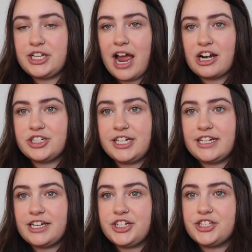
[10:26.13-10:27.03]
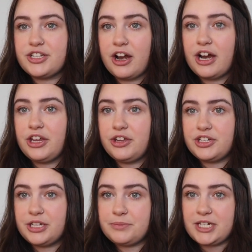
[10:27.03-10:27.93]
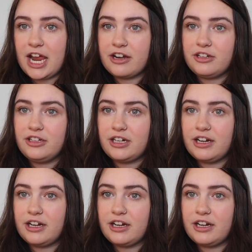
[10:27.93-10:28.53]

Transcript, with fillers: She actually did just start a YouTube channel.